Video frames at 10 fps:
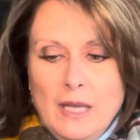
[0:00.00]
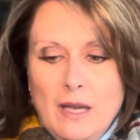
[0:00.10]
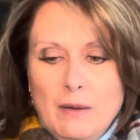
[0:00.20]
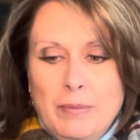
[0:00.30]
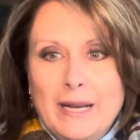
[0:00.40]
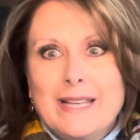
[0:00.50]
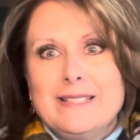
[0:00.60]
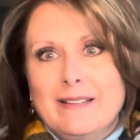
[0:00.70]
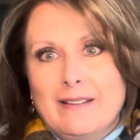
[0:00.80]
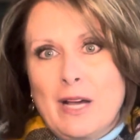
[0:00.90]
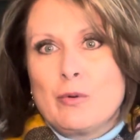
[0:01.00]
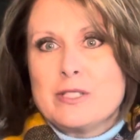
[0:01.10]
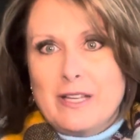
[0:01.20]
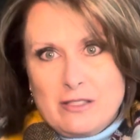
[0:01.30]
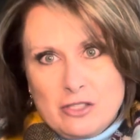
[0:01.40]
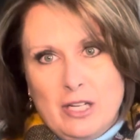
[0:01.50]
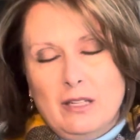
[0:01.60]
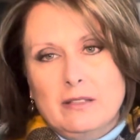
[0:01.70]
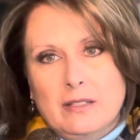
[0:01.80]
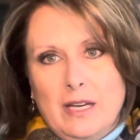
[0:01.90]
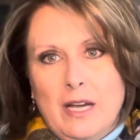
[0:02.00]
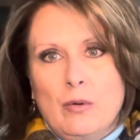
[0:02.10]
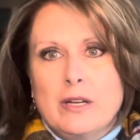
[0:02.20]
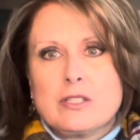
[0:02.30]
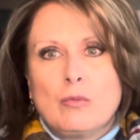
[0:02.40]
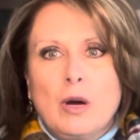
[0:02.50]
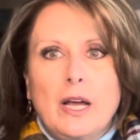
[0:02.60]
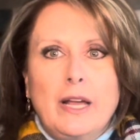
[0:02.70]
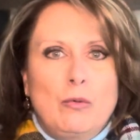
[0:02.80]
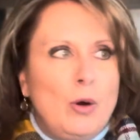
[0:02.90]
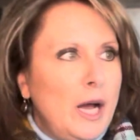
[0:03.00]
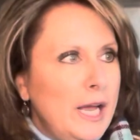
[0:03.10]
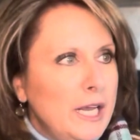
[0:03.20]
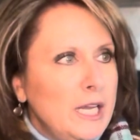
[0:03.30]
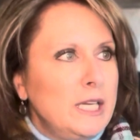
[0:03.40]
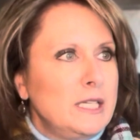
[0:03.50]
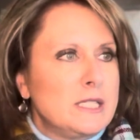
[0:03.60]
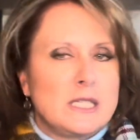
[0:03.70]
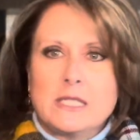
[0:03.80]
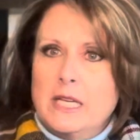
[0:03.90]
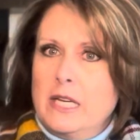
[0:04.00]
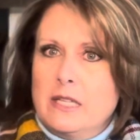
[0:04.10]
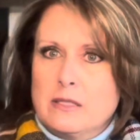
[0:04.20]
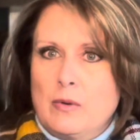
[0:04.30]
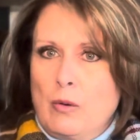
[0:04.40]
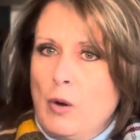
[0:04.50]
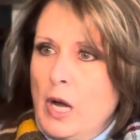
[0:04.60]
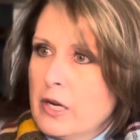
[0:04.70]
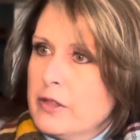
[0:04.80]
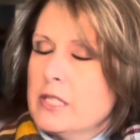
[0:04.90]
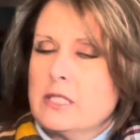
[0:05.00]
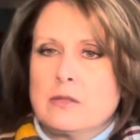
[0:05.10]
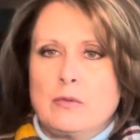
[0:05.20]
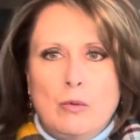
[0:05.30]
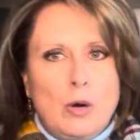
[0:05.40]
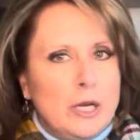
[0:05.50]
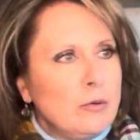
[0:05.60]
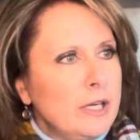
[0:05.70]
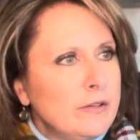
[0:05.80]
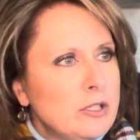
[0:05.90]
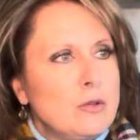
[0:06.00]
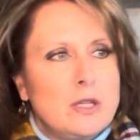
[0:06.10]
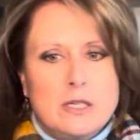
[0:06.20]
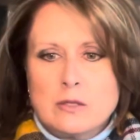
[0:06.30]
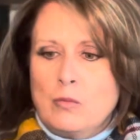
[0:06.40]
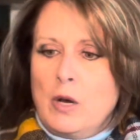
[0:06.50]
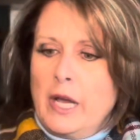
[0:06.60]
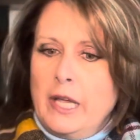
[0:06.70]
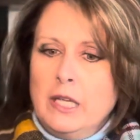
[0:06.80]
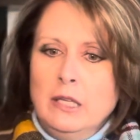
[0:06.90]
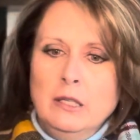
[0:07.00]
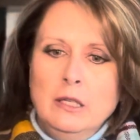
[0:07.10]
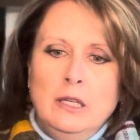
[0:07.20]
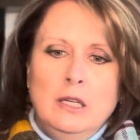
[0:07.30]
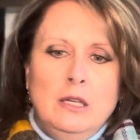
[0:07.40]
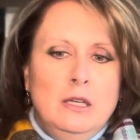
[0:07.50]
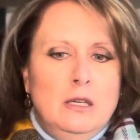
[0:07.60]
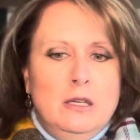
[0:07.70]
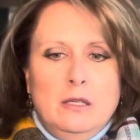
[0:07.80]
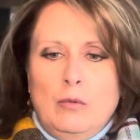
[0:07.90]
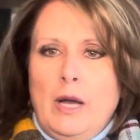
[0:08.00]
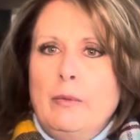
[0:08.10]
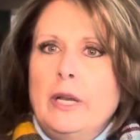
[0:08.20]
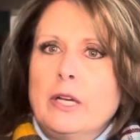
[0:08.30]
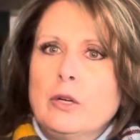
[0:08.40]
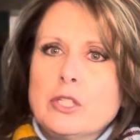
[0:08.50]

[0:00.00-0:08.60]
But I did. I was that child. I wanted to why is society this way? Why are things this way? Why do I have to do this? Why when I go to